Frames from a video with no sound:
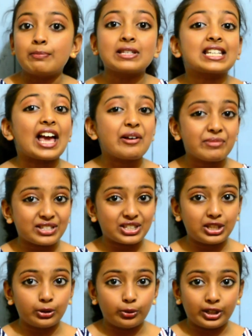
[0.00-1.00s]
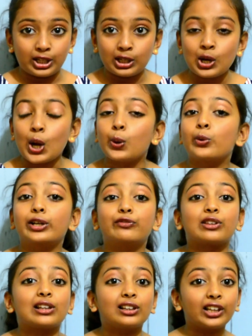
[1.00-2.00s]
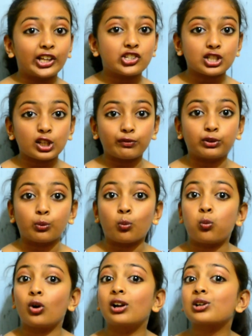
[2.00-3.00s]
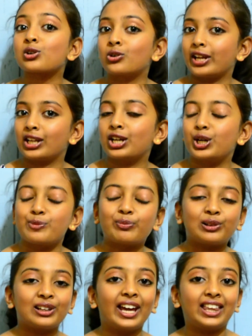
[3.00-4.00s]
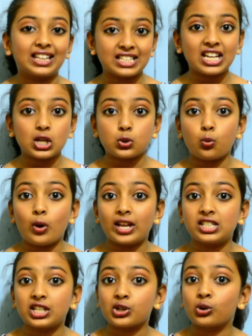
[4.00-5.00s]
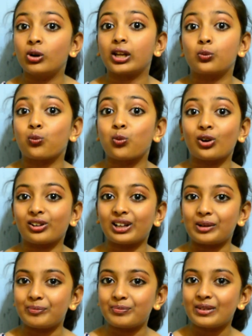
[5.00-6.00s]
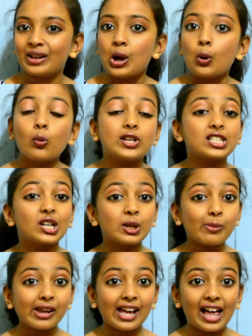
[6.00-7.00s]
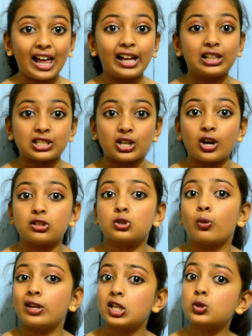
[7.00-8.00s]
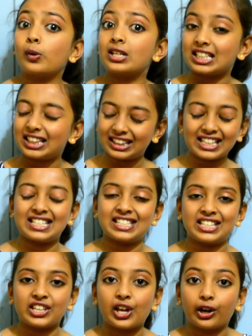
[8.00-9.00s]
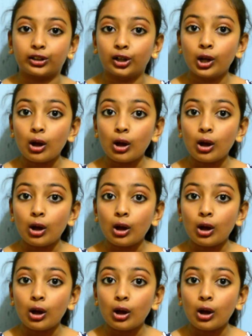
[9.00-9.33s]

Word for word: Mister M S Dhoni, one of the legends of the world cricket, gonna play the T twenty Cricket World Cup, which is gonna be held on twenty twenty this year.